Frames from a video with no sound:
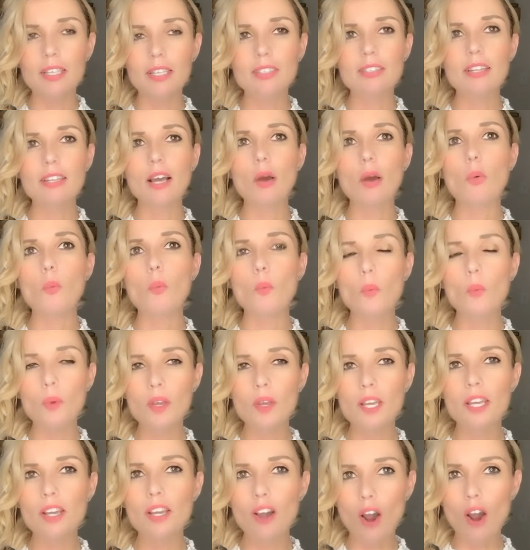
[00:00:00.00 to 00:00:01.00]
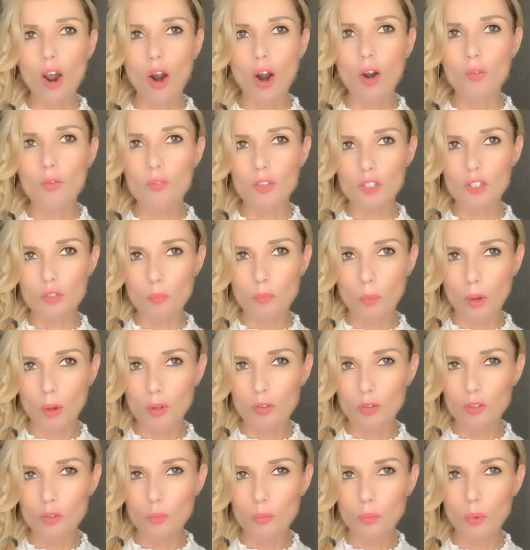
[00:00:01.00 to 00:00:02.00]
is that we are
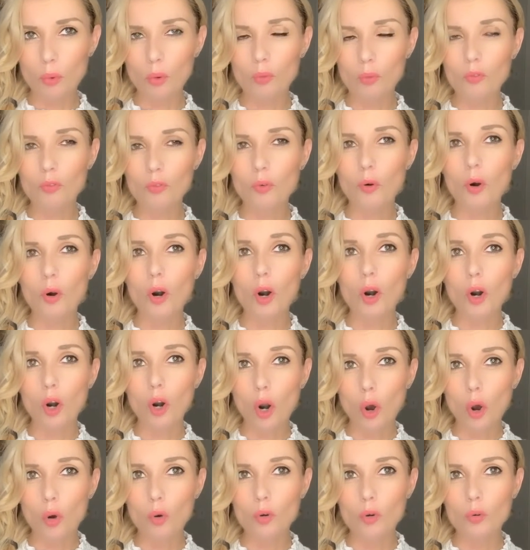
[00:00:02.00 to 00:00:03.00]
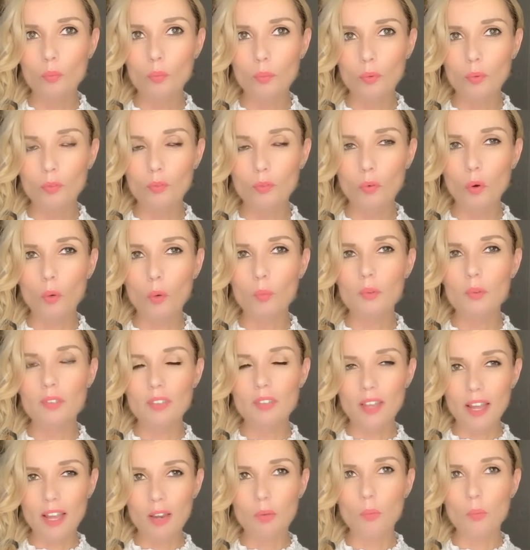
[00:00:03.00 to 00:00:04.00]
responsible for our own
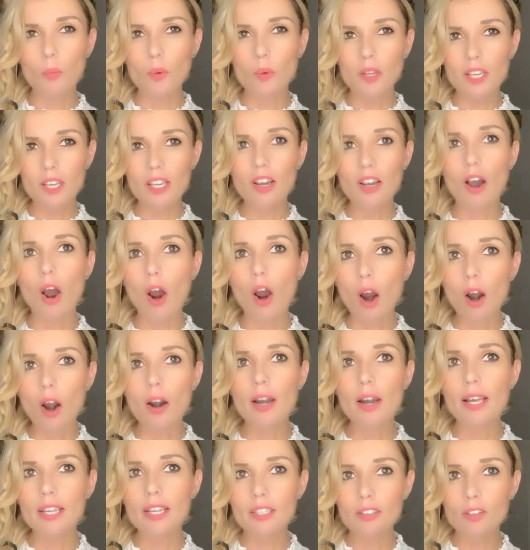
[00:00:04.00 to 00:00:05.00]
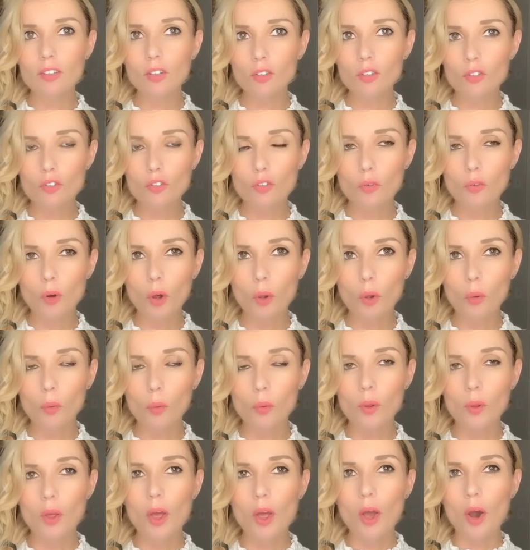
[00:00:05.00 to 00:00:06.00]
performance, and we are in
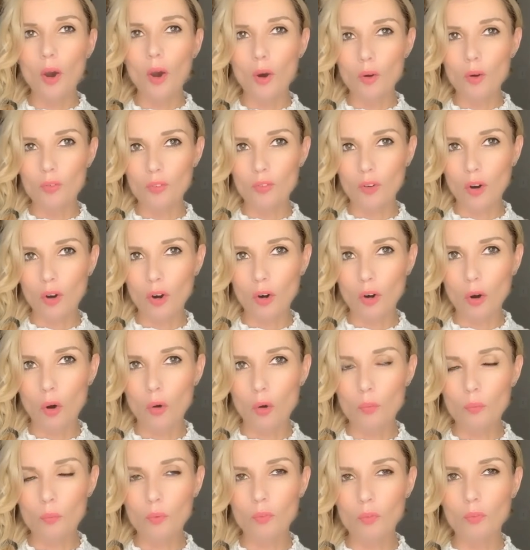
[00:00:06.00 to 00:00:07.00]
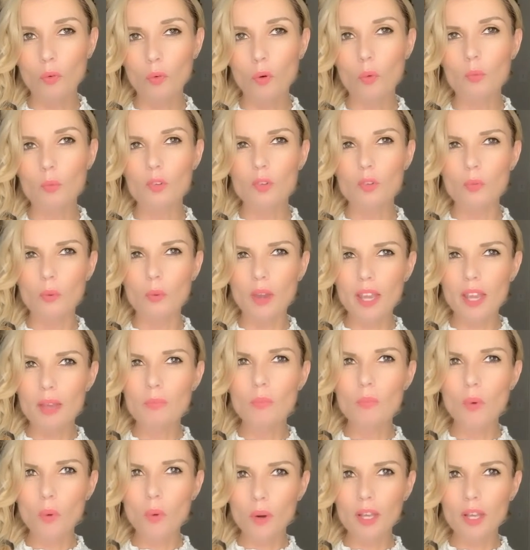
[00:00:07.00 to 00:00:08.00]
control over our own performance,
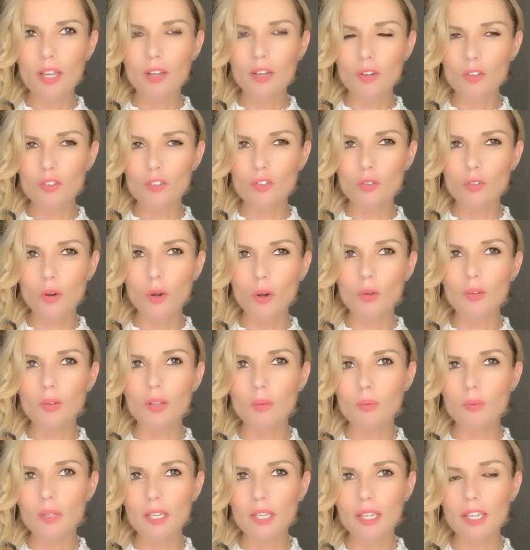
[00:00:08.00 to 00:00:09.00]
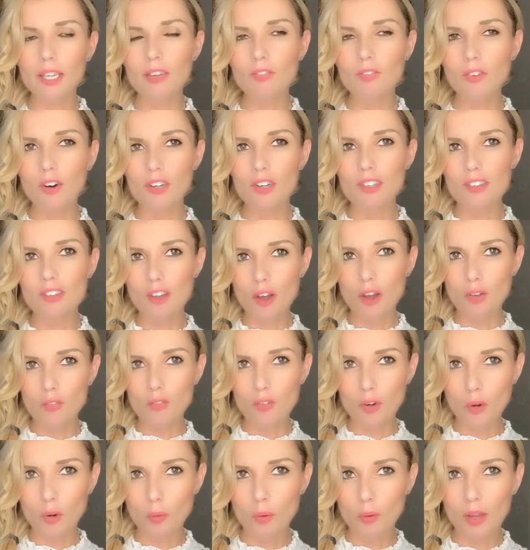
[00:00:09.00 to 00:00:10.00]
way more in control than we give
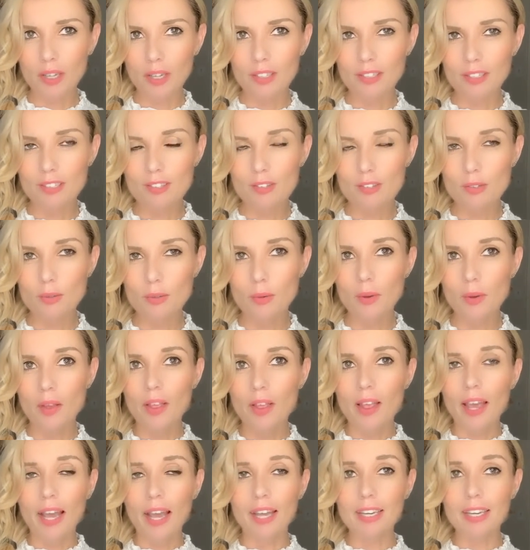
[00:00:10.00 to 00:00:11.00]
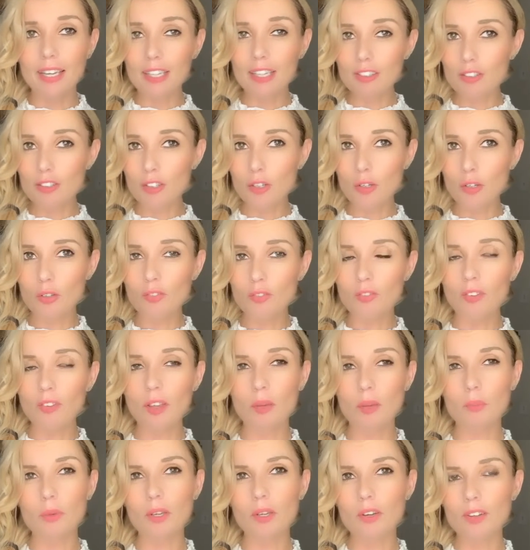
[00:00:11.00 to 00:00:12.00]
ourselves credit to. And that's a good
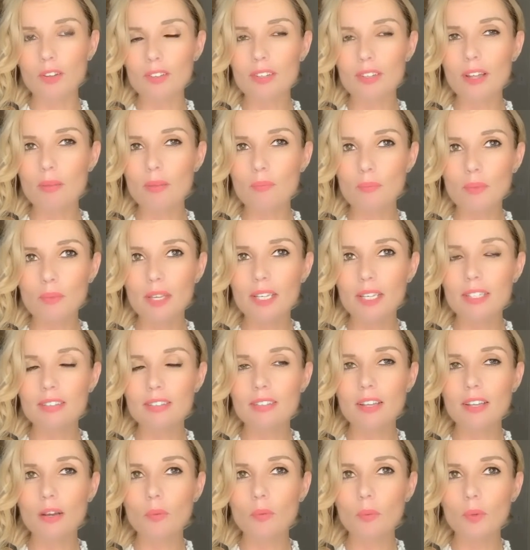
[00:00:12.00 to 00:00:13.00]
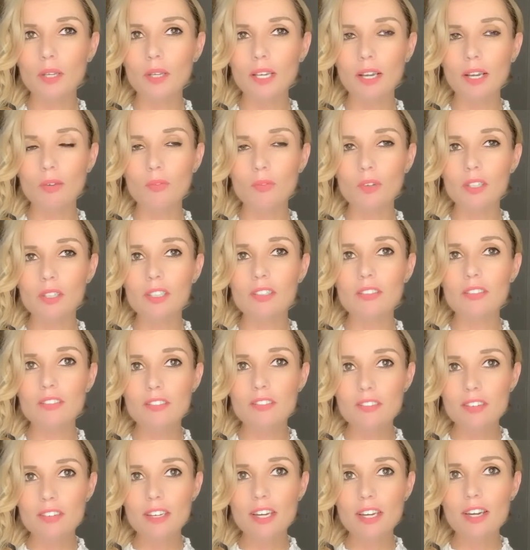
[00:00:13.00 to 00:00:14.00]
thing, because that means that we can really
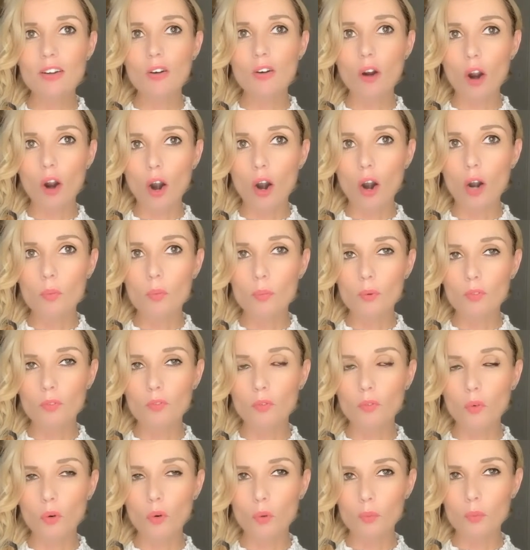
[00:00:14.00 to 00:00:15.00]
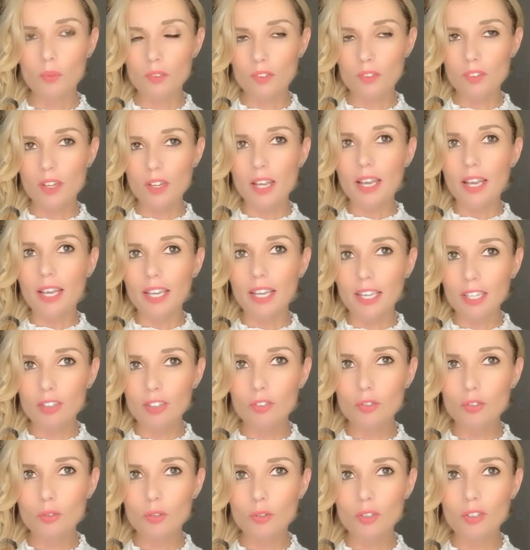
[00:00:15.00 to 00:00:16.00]
steer our performance
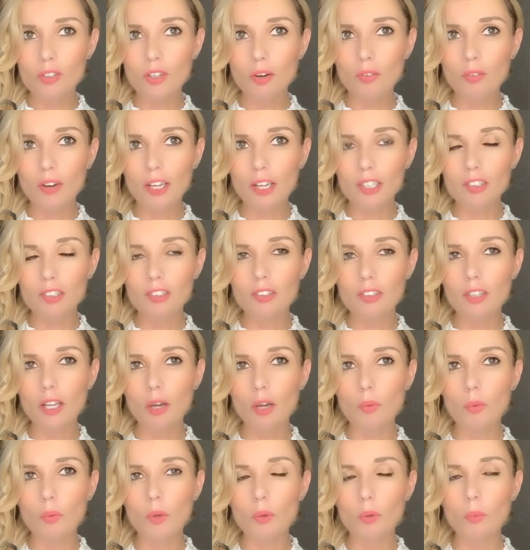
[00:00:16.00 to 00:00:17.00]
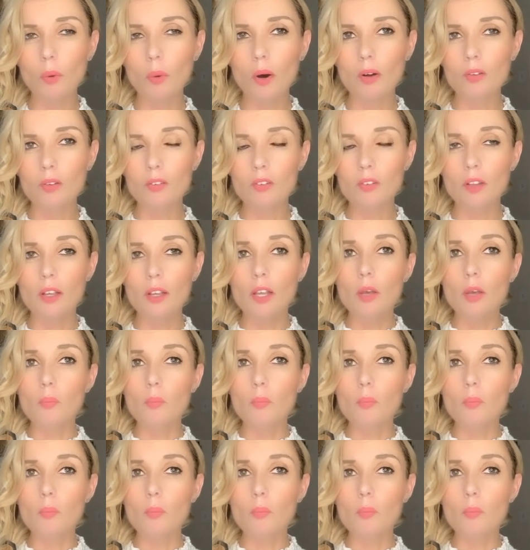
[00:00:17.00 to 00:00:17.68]
into the direction that we want.